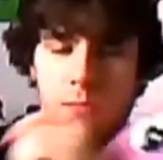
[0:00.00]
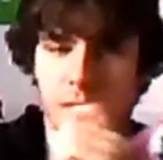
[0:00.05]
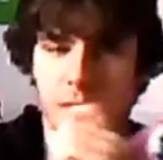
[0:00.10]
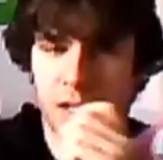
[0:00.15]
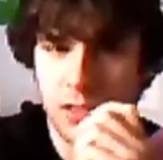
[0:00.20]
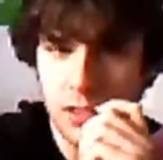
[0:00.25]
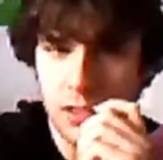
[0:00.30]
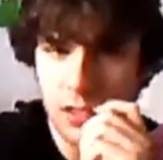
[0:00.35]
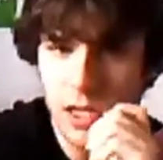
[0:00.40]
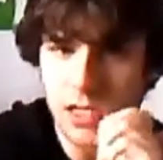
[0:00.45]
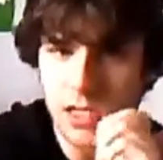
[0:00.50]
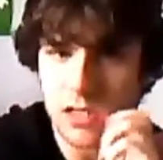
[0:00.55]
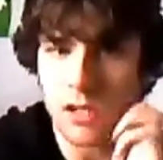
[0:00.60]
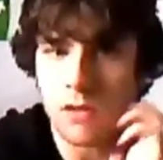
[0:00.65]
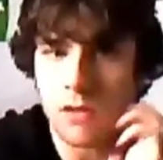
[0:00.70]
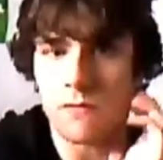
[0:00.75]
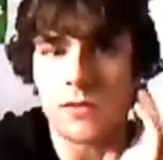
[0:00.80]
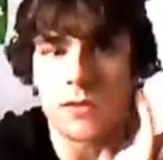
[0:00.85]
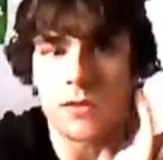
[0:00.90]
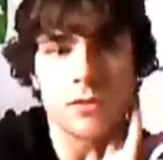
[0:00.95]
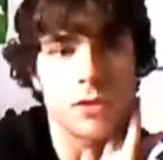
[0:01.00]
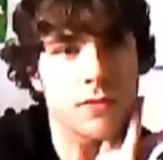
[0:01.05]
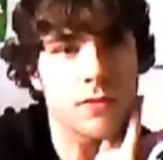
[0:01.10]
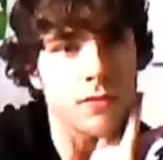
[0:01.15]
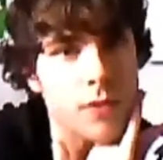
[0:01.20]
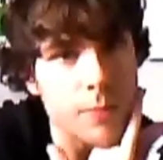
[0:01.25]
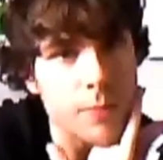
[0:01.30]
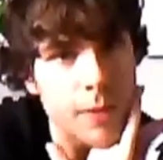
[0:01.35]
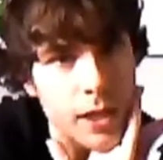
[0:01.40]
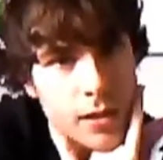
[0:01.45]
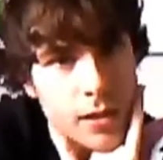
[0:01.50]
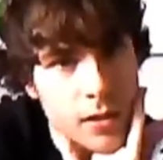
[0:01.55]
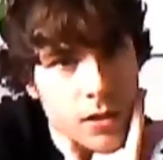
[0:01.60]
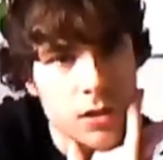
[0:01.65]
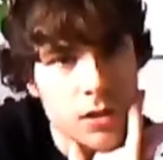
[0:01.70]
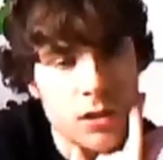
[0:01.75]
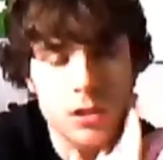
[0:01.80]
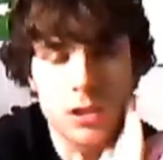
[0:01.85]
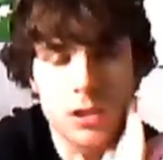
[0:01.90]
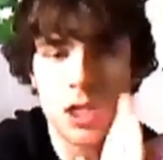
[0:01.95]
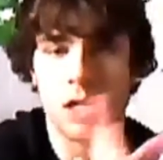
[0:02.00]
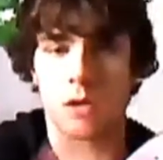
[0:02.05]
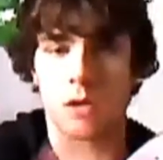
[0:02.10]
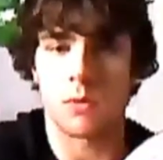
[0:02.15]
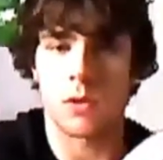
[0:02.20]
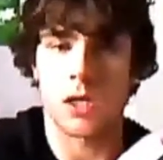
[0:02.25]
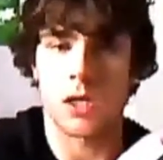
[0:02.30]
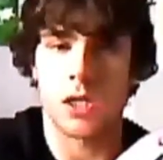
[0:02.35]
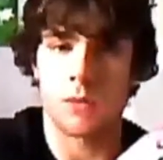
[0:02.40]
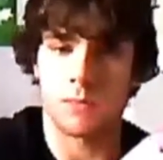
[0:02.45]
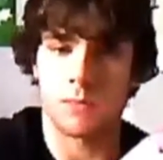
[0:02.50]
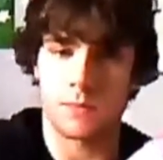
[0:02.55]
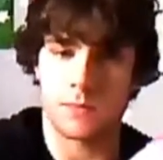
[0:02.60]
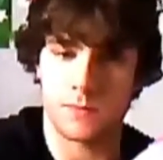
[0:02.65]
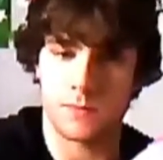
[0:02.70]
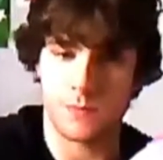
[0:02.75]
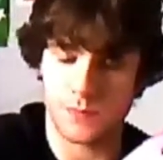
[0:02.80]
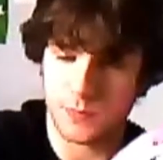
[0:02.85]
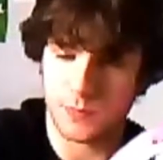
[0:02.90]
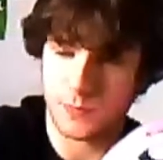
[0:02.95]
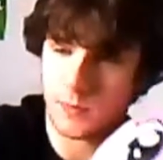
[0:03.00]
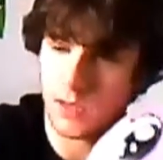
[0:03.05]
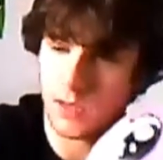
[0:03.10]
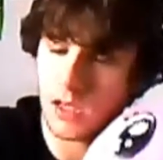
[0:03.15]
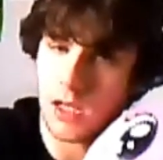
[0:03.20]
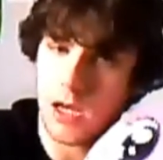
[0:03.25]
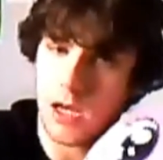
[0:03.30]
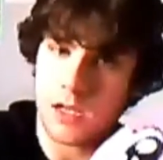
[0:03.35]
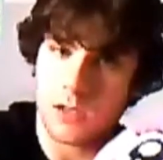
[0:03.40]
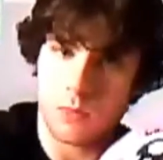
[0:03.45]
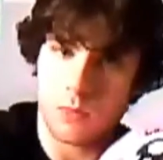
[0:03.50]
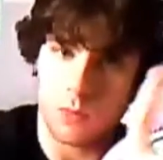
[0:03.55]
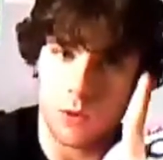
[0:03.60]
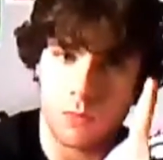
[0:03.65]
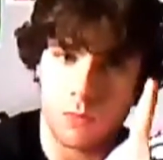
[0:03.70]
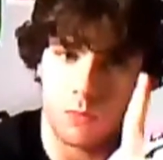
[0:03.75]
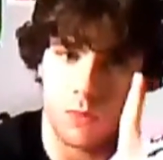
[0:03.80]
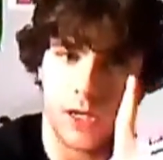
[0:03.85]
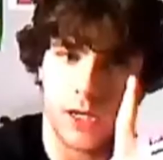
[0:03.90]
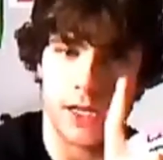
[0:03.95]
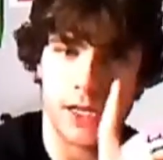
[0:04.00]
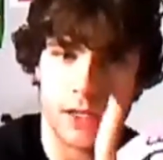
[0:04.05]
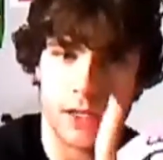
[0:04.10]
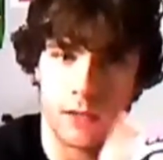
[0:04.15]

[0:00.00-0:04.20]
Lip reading: Makes it less confusing for me. So that's one way.